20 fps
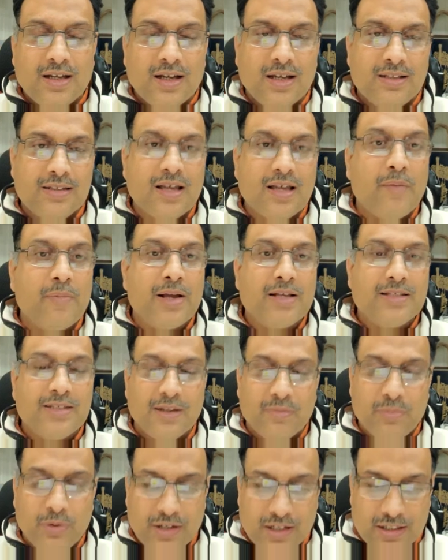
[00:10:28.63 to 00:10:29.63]
it's
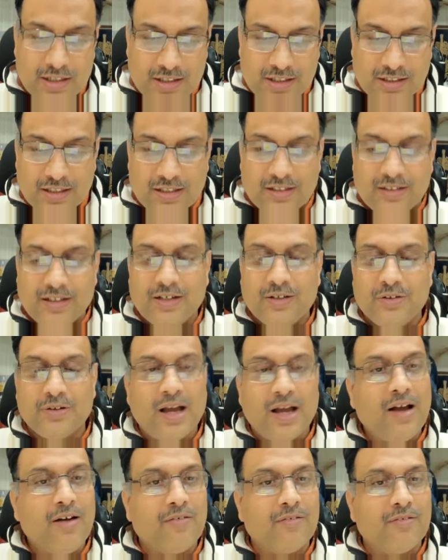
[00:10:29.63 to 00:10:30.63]
amazing potential that you
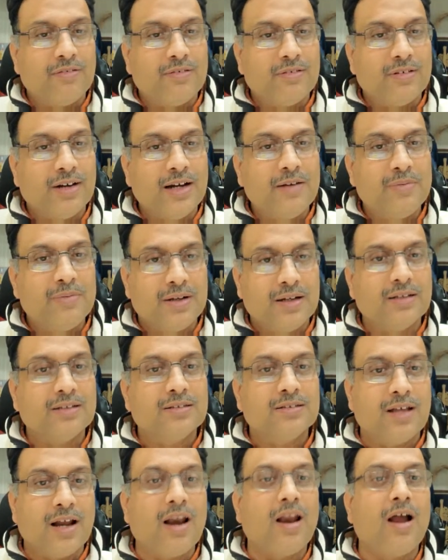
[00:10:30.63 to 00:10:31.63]
have, right?
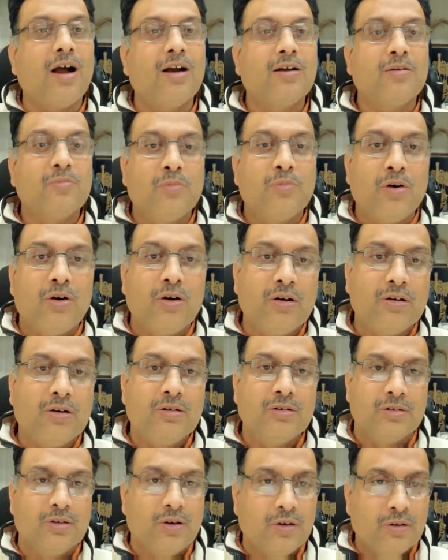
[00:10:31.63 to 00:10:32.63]
Because there are a lot more
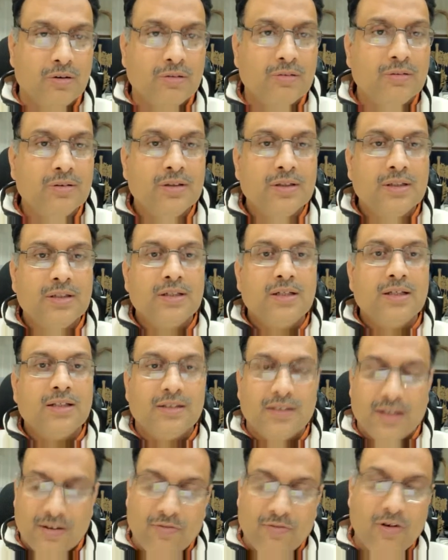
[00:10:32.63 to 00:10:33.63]
to know
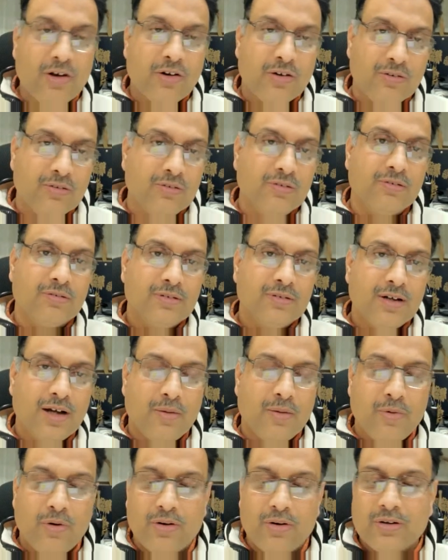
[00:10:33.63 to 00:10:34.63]
than what you know
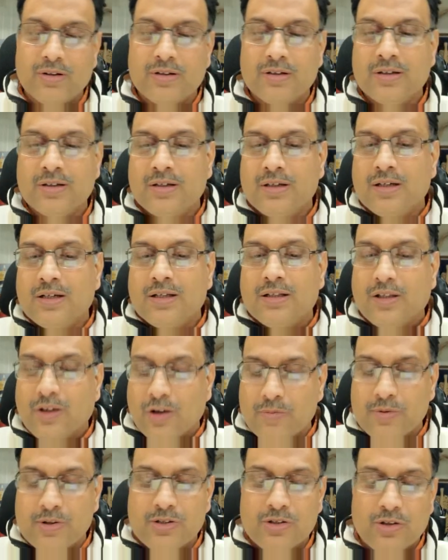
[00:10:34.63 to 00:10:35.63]
about the
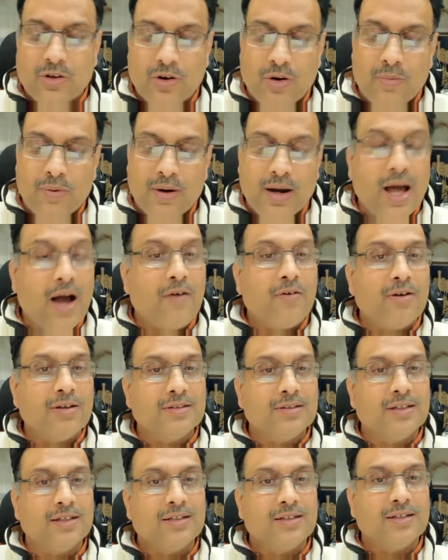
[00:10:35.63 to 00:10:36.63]
human genome and how
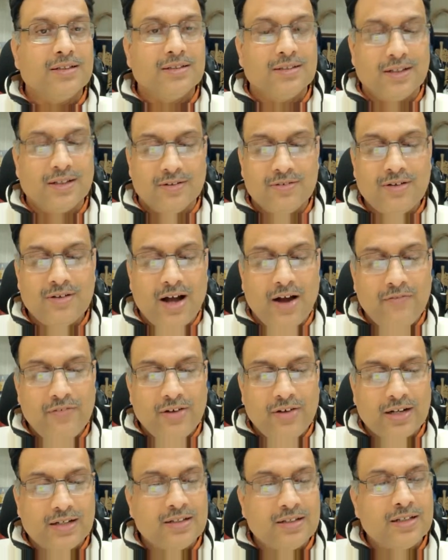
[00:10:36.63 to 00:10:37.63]
does it
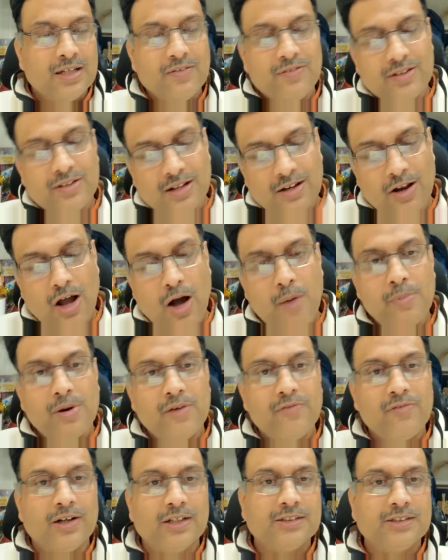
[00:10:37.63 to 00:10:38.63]
affect even the
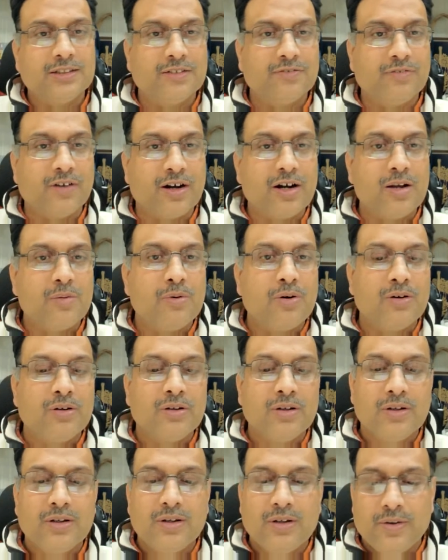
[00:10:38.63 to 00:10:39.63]
normal function. Forget about